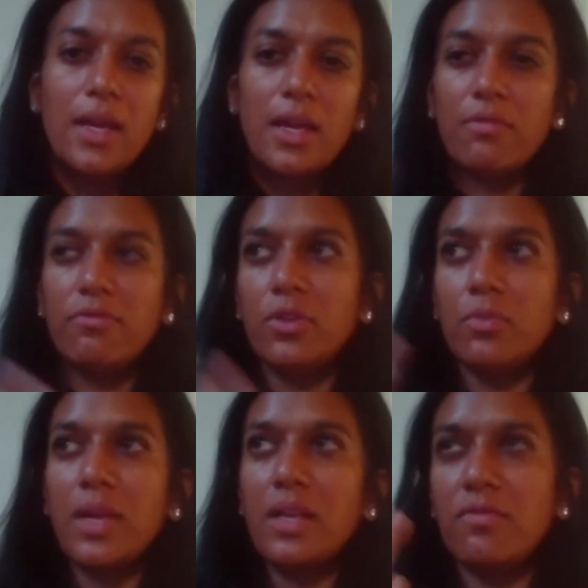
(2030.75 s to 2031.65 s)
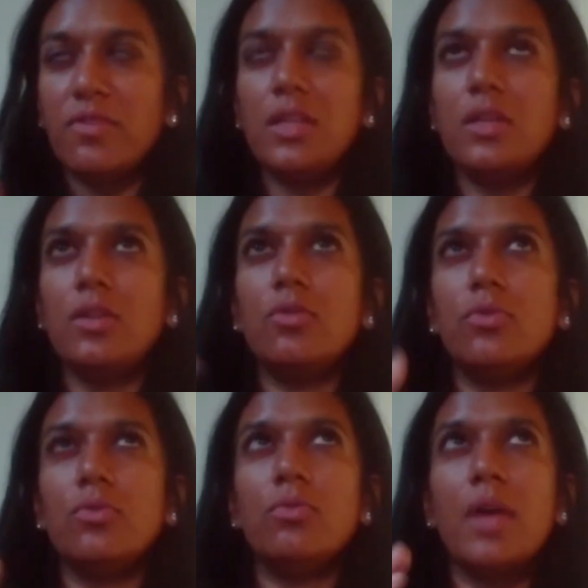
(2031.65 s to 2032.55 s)
and ViewMedi,
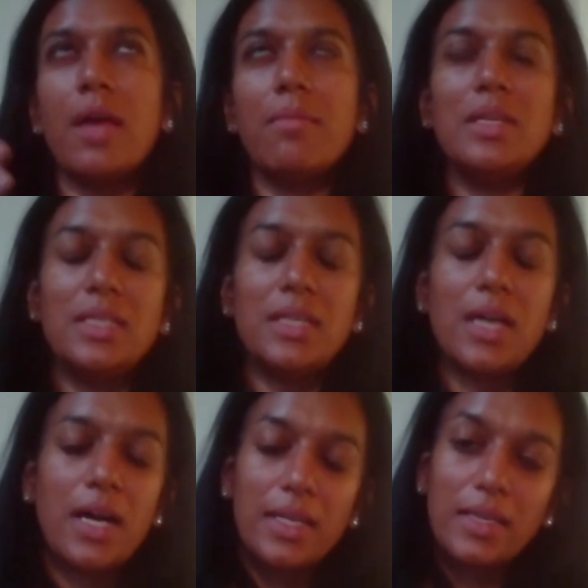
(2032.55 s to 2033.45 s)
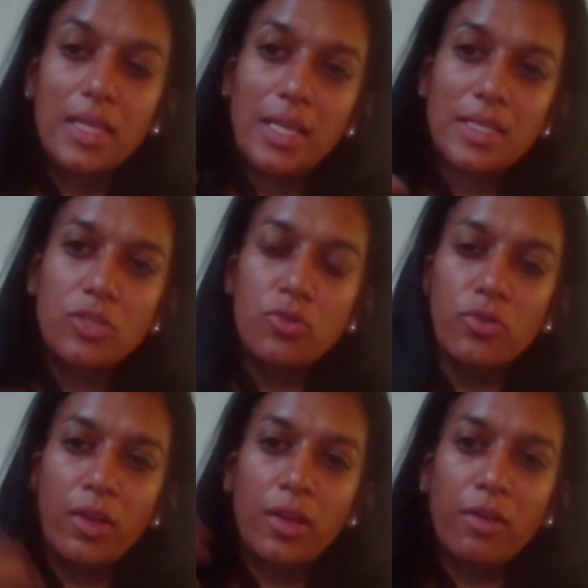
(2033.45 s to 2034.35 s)
ViewMedi, and it's sort
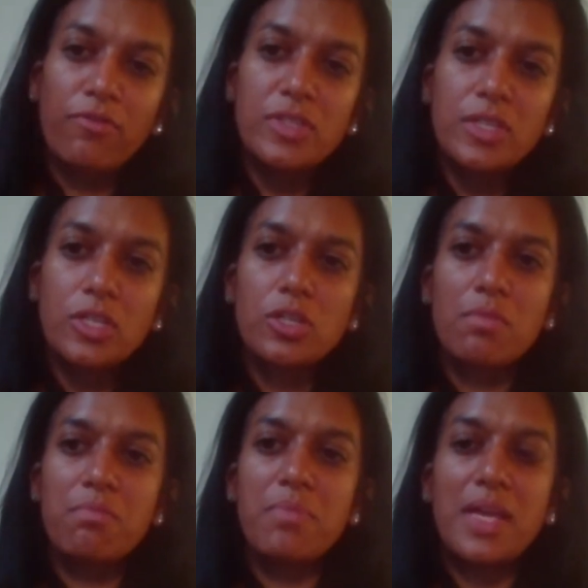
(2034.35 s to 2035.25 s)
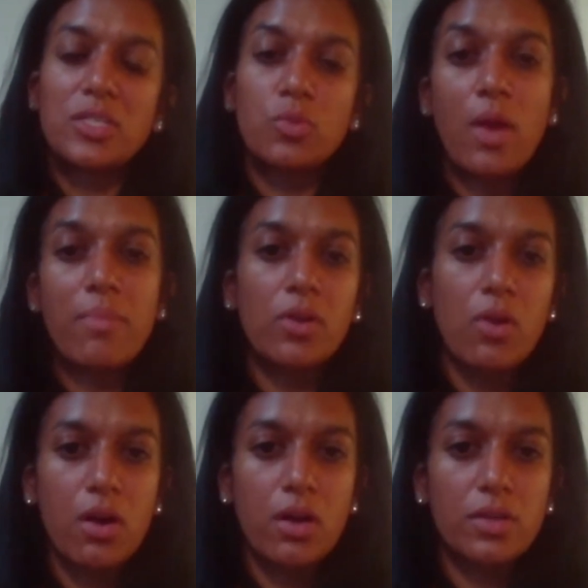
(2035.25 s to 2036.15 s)
of like a physician-based
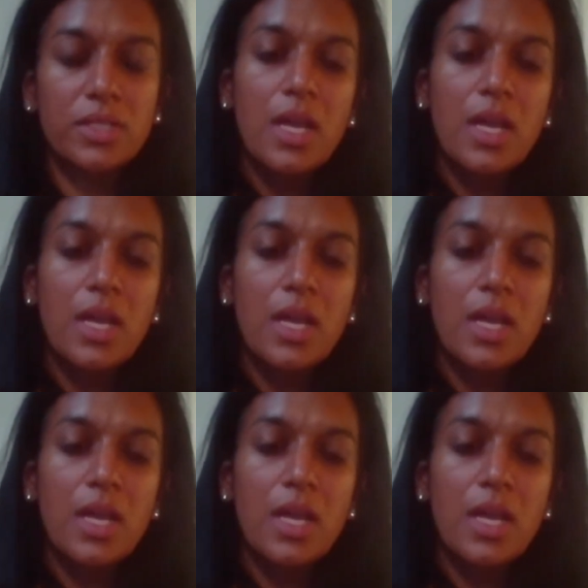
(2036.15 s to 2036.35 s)
webinars